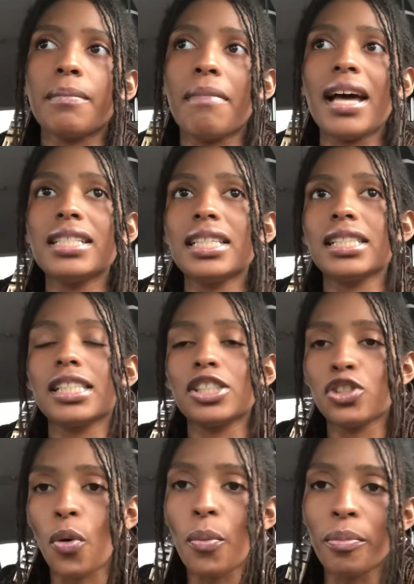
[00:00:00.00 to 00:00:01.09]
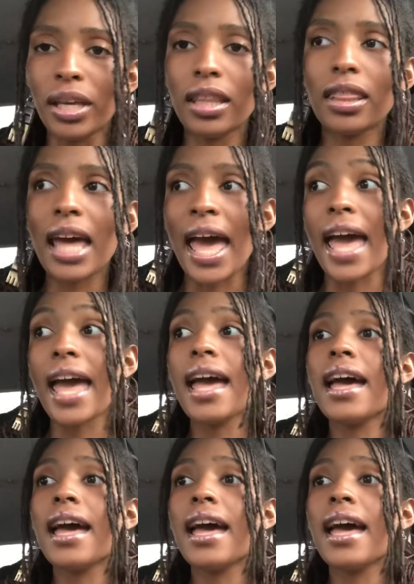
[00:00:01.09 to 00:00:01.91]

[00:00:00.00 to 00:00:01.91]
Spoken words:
my dentist told me that